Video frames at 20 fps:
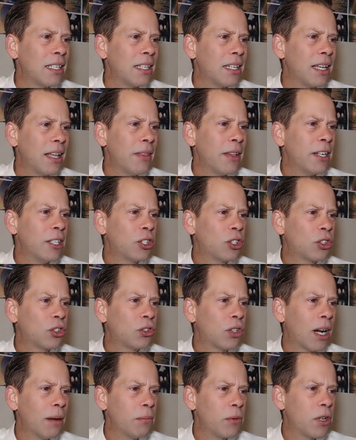And then it's
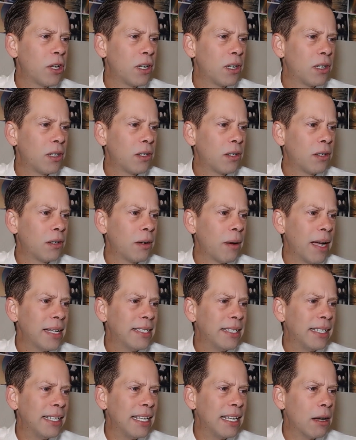Trump,
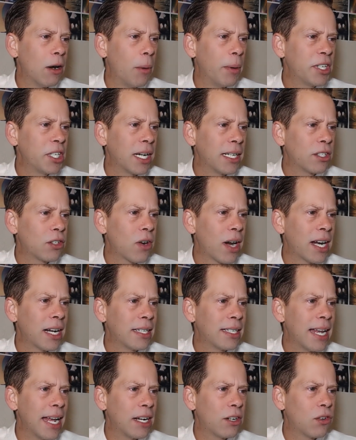basically a whole bunch of us trying to
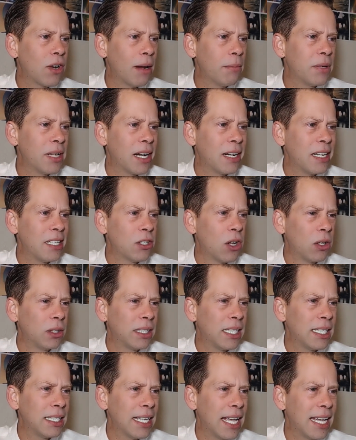take Trump down, he's holding
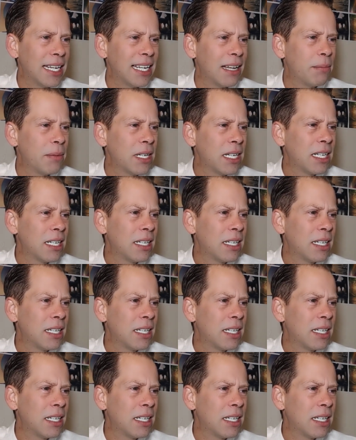his hand up.